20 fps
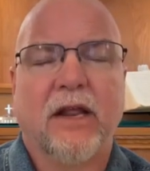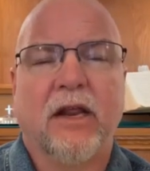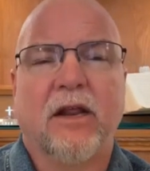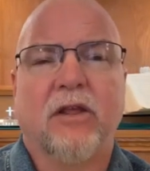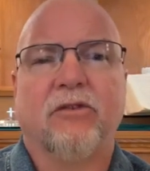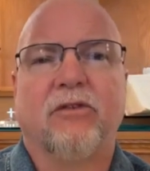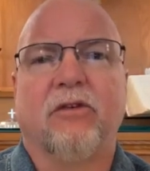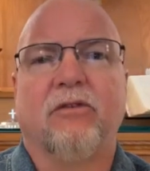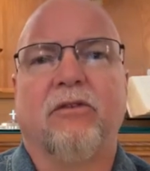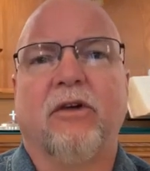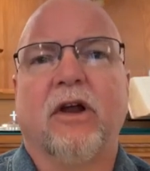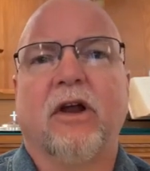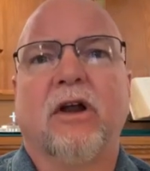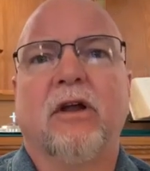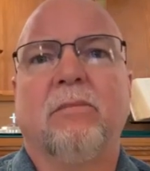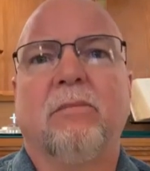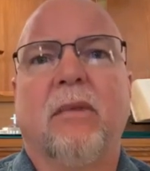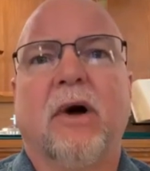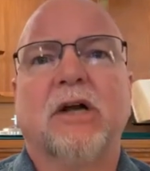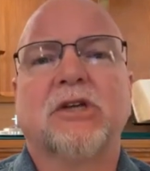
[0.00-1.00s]
and it is a
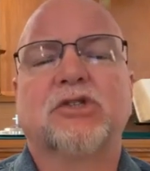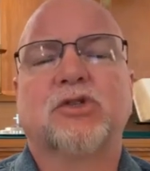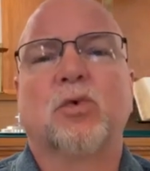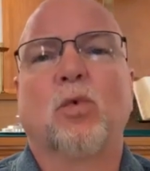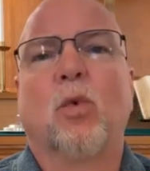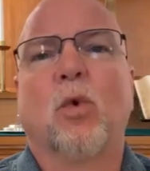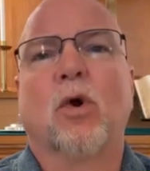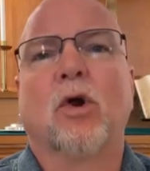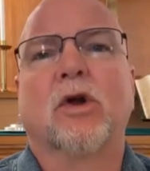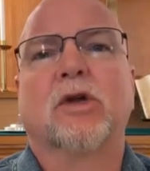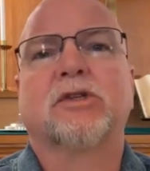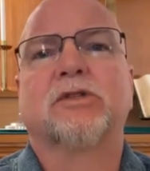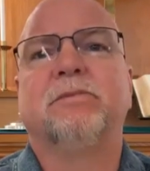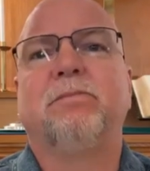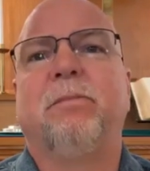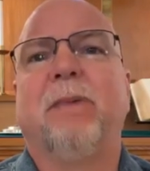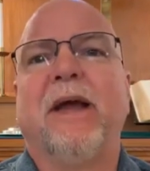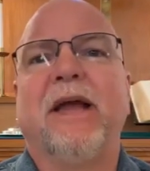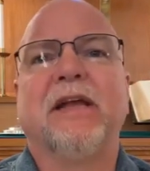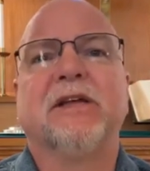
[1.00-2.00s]
very much works
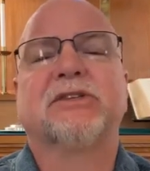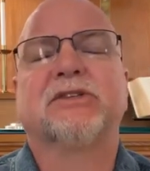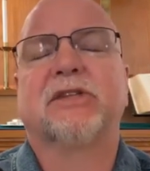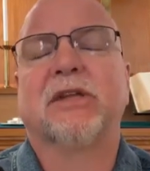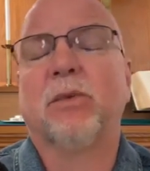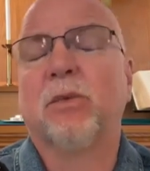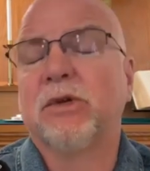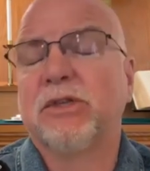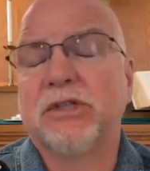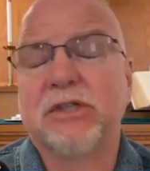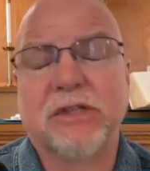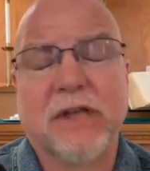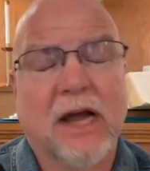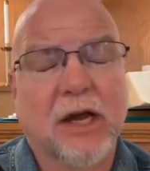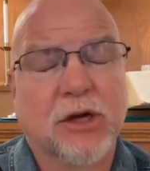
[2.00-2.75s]
based that which is